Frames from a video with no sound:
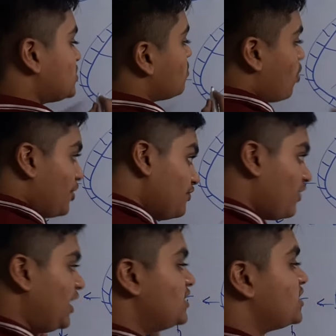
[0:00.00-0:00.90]
as
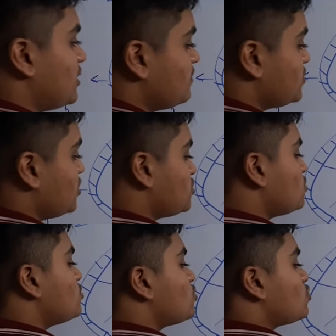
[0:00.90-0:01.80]
modified germ cells
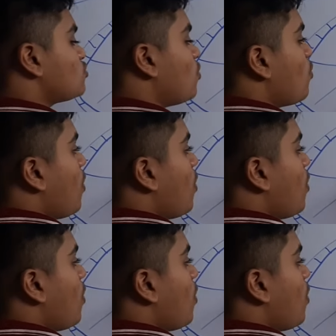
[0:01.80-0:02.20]
also. So